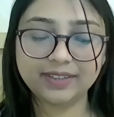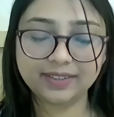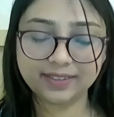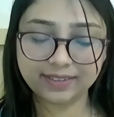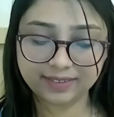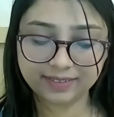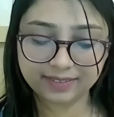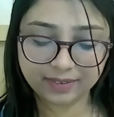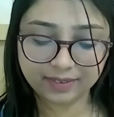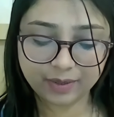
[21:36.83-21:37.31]
it.
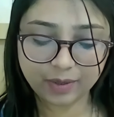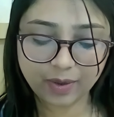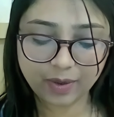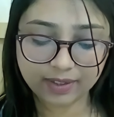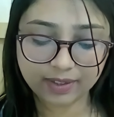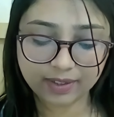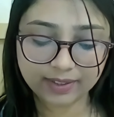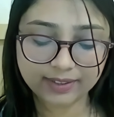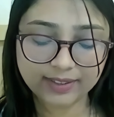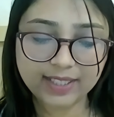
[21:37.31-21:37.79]

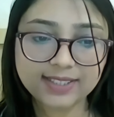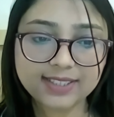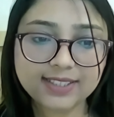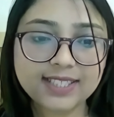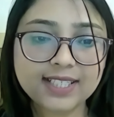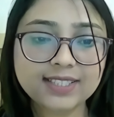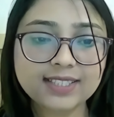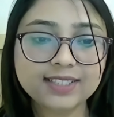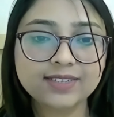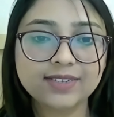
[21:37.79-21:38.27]
Got it. That's
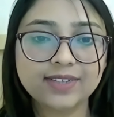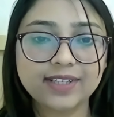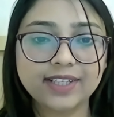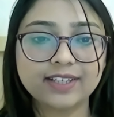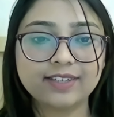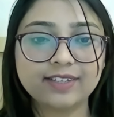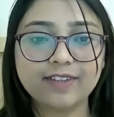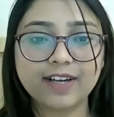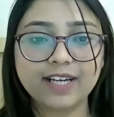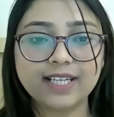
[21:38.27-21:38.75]
great
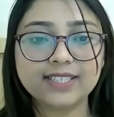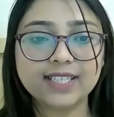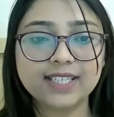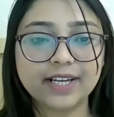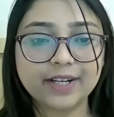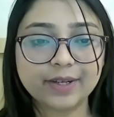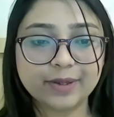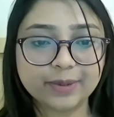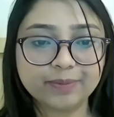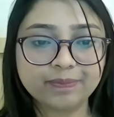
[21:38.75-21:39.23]
advice,
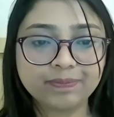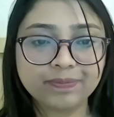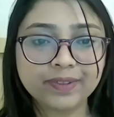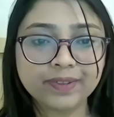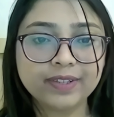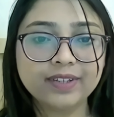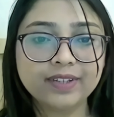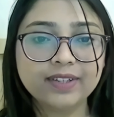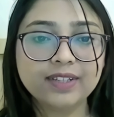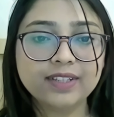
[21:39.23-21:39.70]
Ayo.
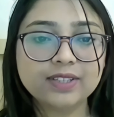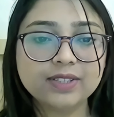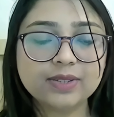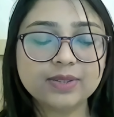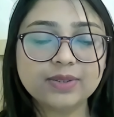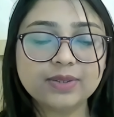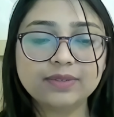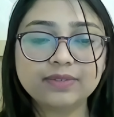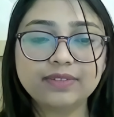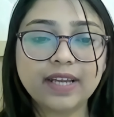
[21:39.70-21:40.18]

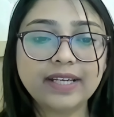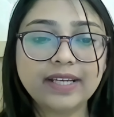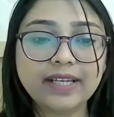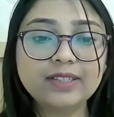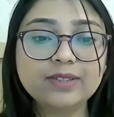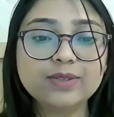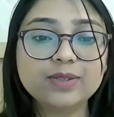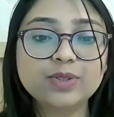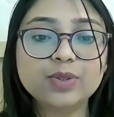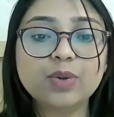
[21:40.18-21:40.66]
So
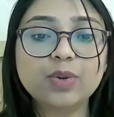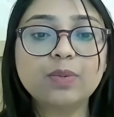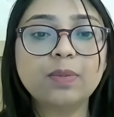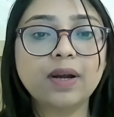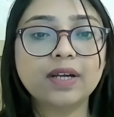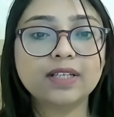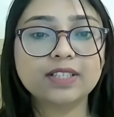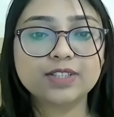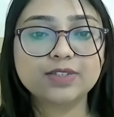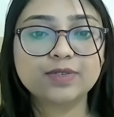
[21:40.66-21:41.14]
thank you so
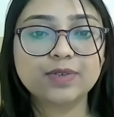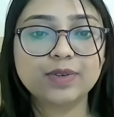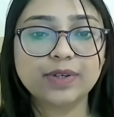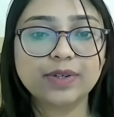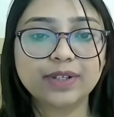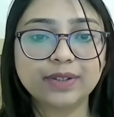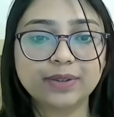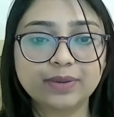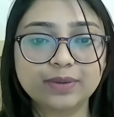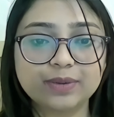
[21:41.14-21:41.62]
much for
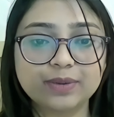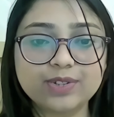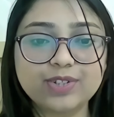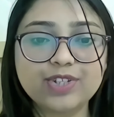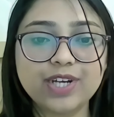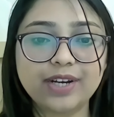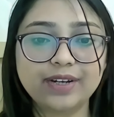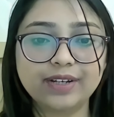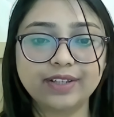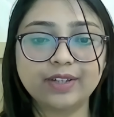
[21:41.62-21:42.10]

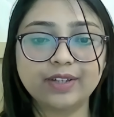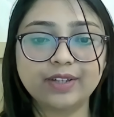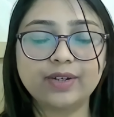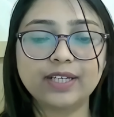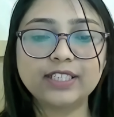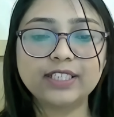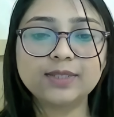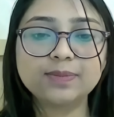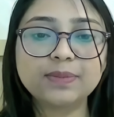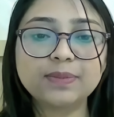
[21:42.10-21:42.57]
sharing your
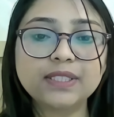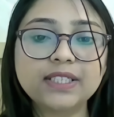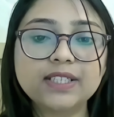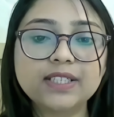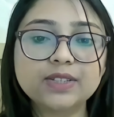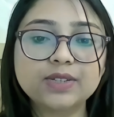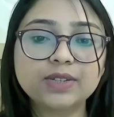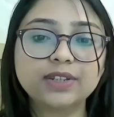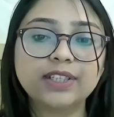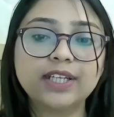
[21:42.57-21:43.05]

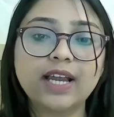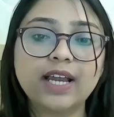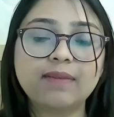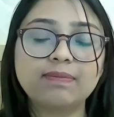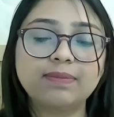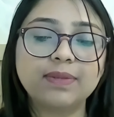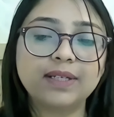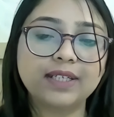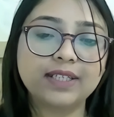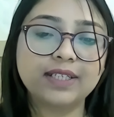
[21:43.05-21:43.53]
expertise on the
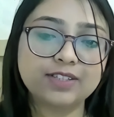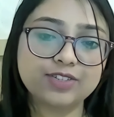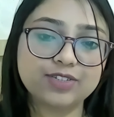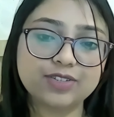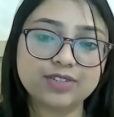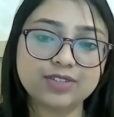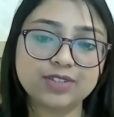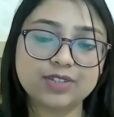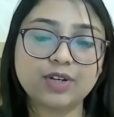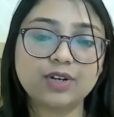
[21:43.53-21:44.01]

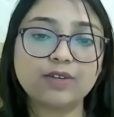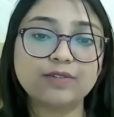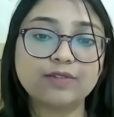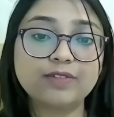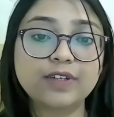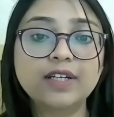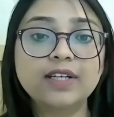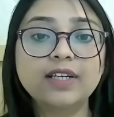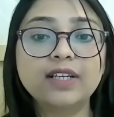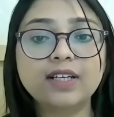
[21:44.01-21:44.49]
applications
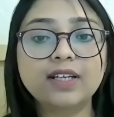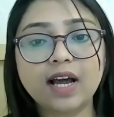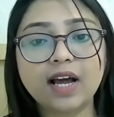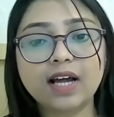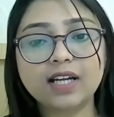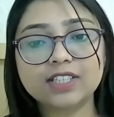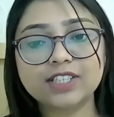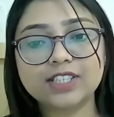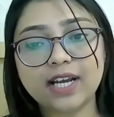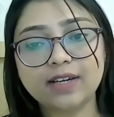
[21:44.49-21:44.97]
of
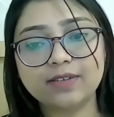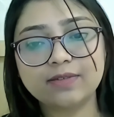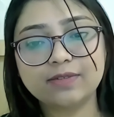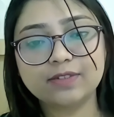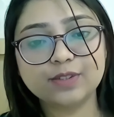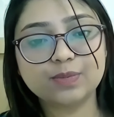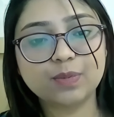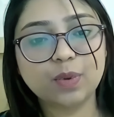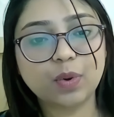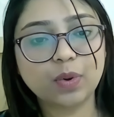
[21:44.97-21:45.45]
large
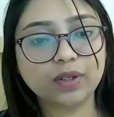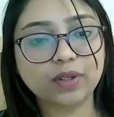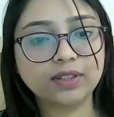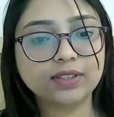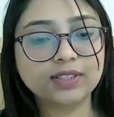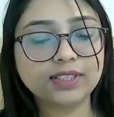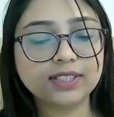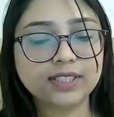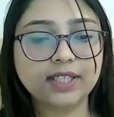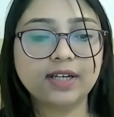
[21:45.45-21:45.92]
language
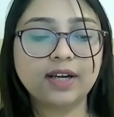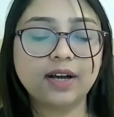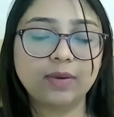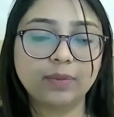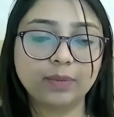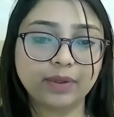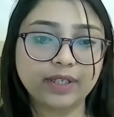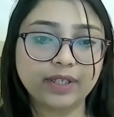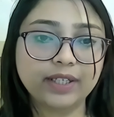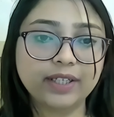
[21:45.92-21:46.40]
models in
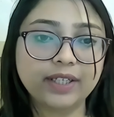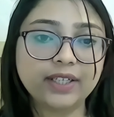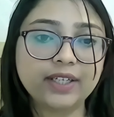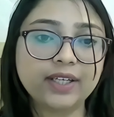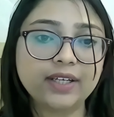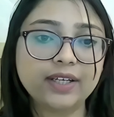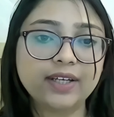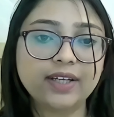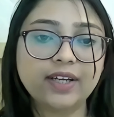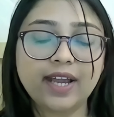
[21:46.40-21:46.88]

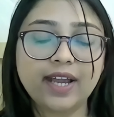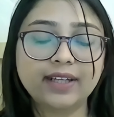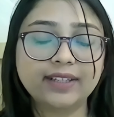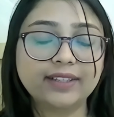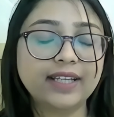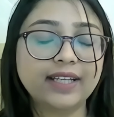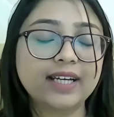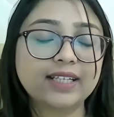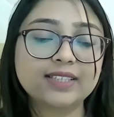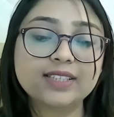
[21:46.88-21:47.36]
accounting,
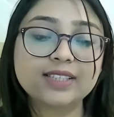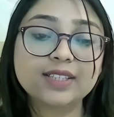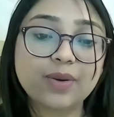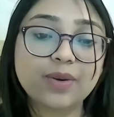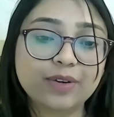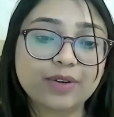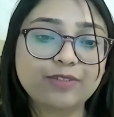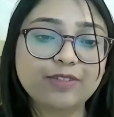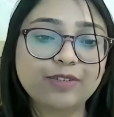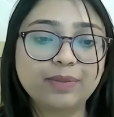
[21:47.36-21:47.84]
and thanks a
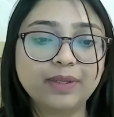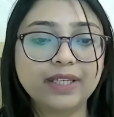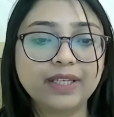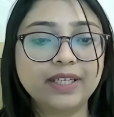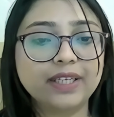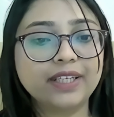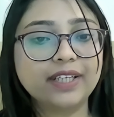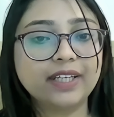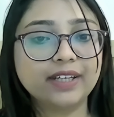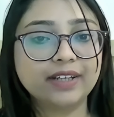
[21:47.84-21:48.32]
lot for
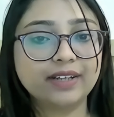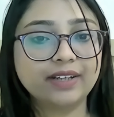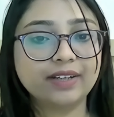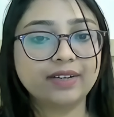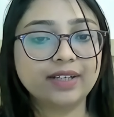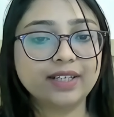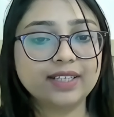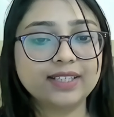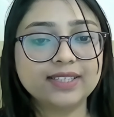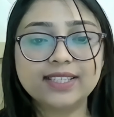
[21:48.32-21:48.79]
being
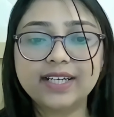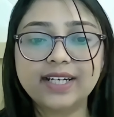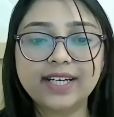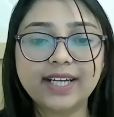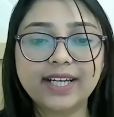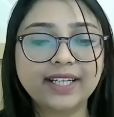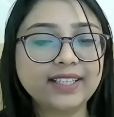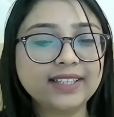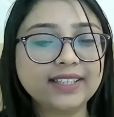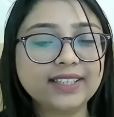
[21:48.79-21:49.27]
here. Is there
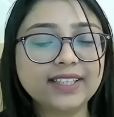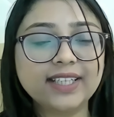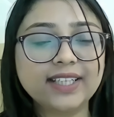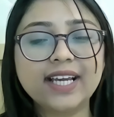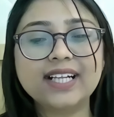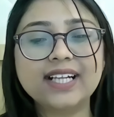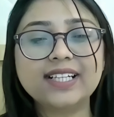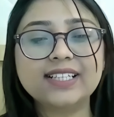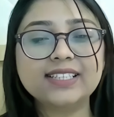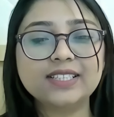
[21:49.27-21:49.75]

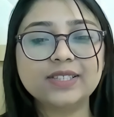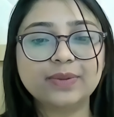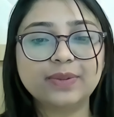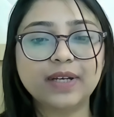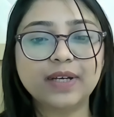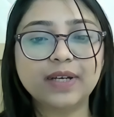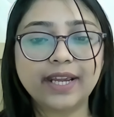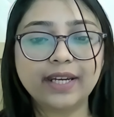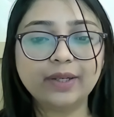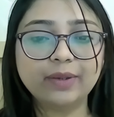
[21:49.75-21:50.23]
anything else
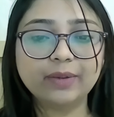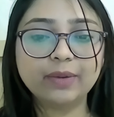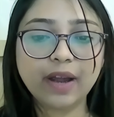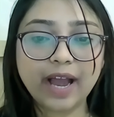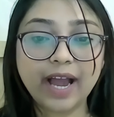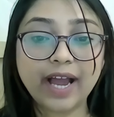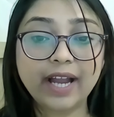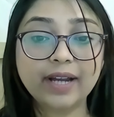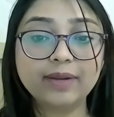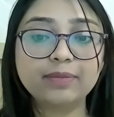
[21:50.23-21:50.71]
you'd like to
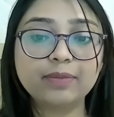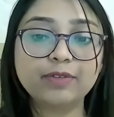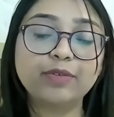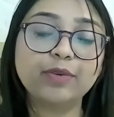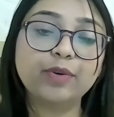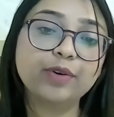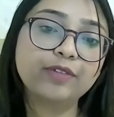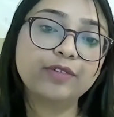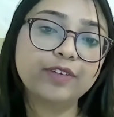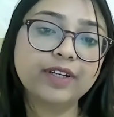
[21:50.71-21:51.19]
add
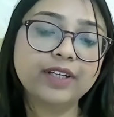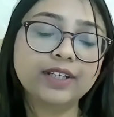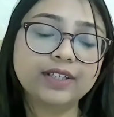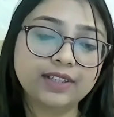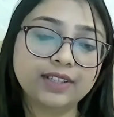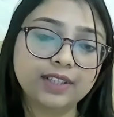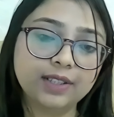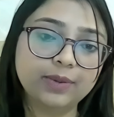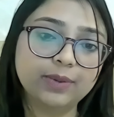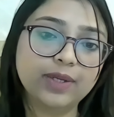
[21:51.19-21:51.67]
before we
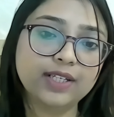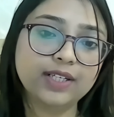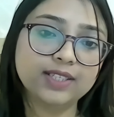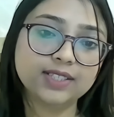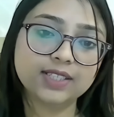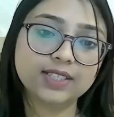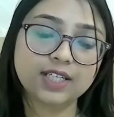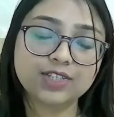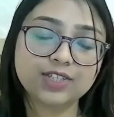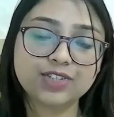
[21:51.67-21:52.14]
conclude our
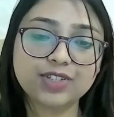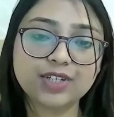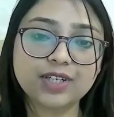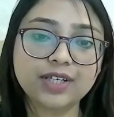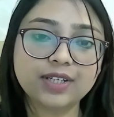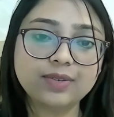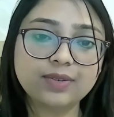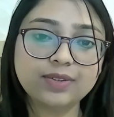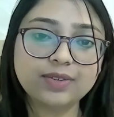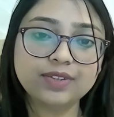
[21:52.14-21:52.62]
discussion,
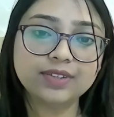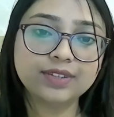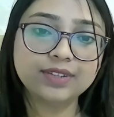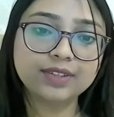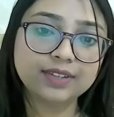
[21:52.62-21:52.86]
Ayo?